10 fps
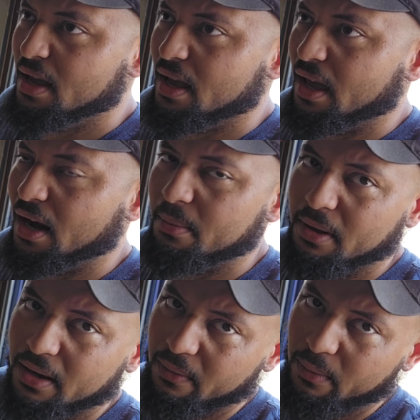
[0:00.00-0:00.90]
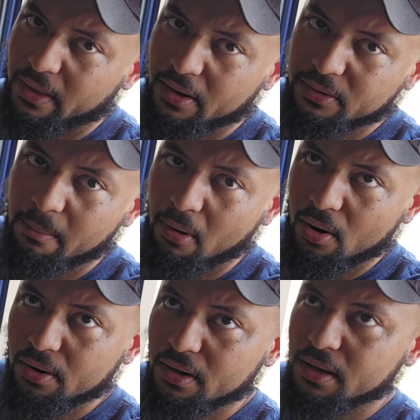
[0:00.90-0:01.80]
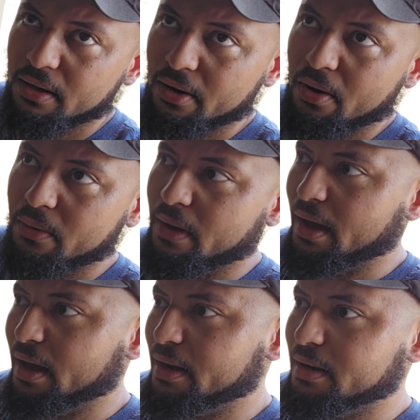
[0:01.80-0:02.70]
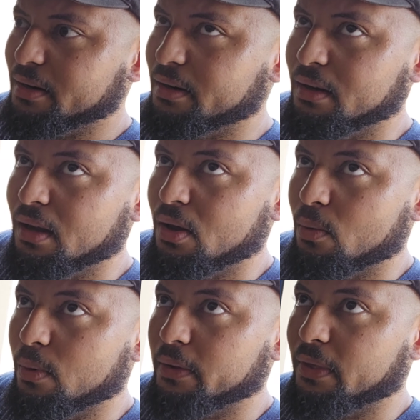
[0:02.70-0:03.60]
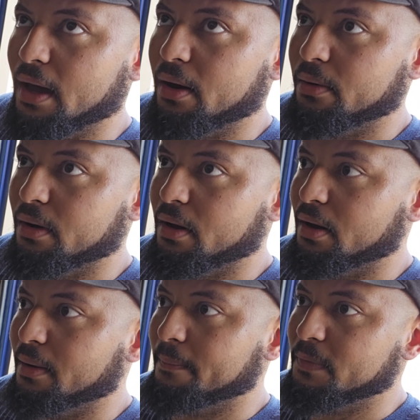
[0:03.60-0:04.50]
And I'm like, without the bargaining and all that, and without,